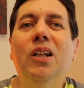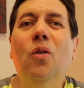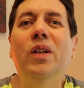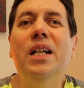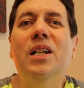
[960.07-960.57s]
and
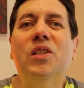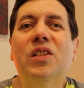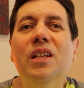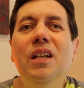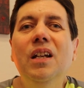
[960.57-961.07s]

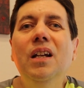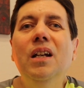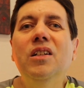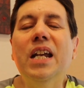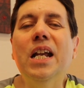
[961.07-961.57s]
loneliness
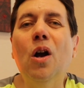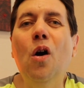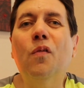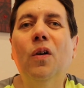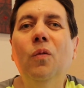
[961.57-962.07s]
take
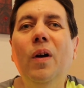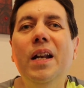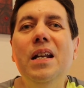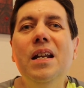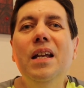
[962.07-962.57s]
over
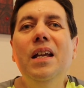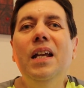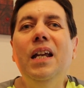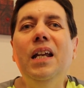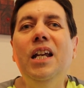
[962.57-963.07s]
when
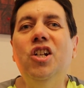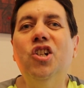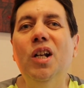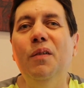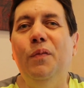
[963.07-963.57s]
he
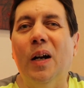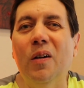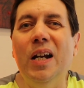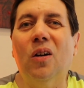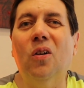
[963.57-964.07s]
should have
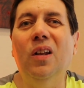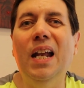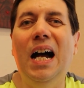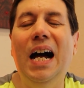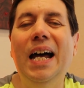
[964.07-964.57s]
very
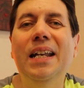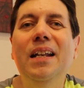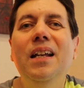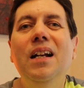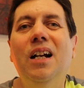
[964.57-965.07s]
early
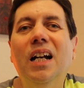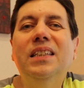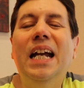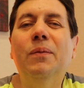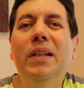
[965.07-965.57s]
on
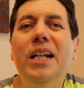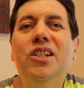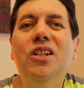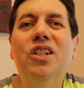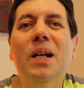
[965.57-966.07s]
cut that
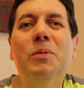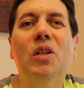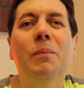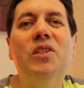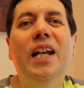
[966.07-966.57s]
relationship.
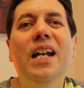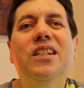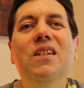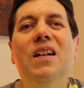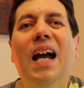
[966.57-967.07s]
So I'm saying
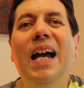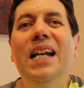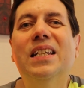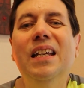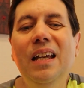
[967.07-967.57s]
to you
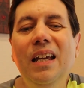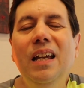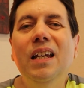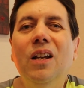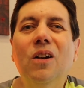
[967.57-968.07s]
guys,
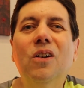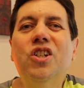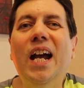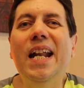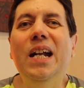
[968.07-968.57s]
you're
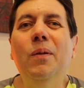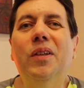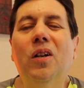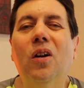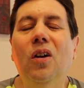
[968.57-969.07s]
chatting
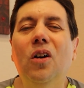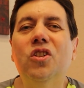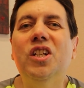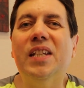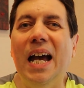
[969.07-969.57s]
with a girl,
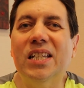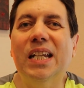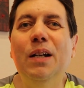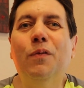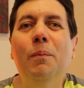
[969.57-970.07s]
she's
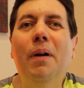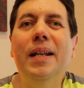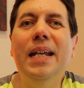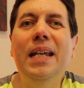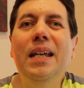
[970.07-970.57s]
asking for
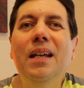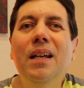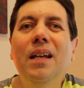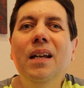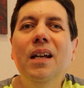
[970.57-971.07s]
money,
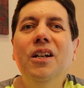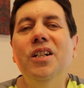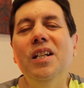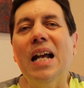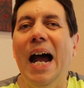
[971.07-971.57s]

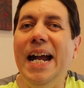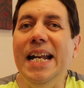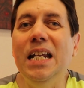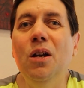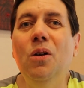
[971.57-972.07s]
she's
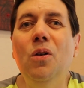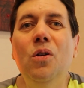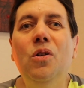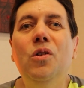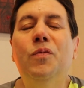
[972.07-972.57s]
hiding
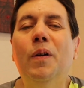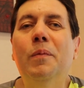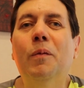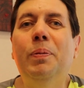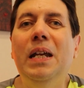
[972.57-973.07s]
you
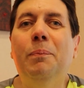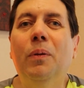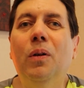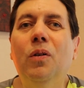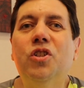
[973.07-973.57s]
from her
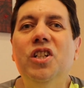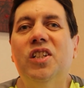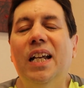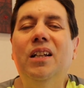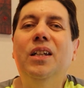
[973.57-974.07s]
people, she's
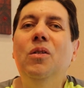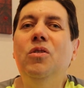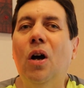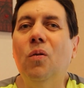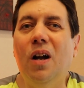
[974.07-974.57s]
telling you
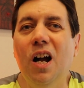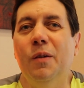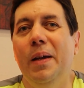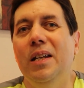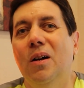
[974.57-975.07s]
don't
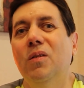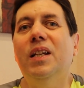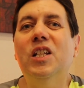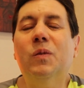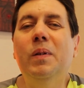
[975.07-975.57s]
hug me, don't
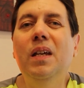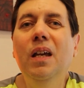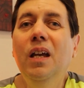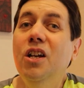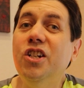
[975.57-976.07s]
kiss me,
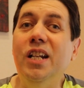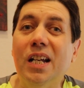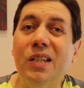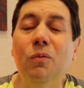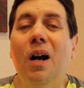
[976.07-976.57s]
she
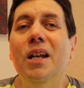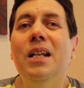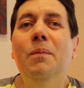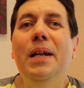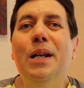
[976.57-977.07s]
doesn't want
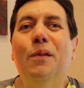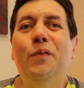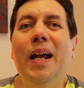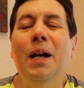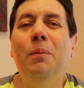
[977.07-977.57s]
you to meet her
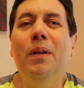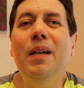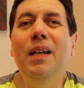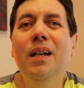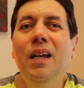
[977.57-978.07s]

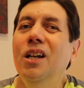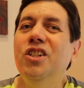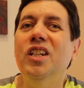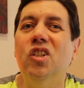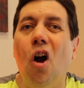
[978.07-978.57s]
family,
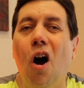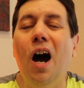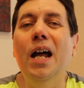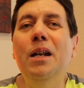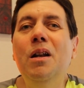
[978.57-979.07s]
she's
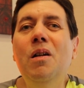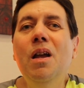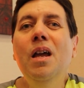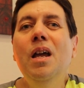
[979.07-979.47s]
gone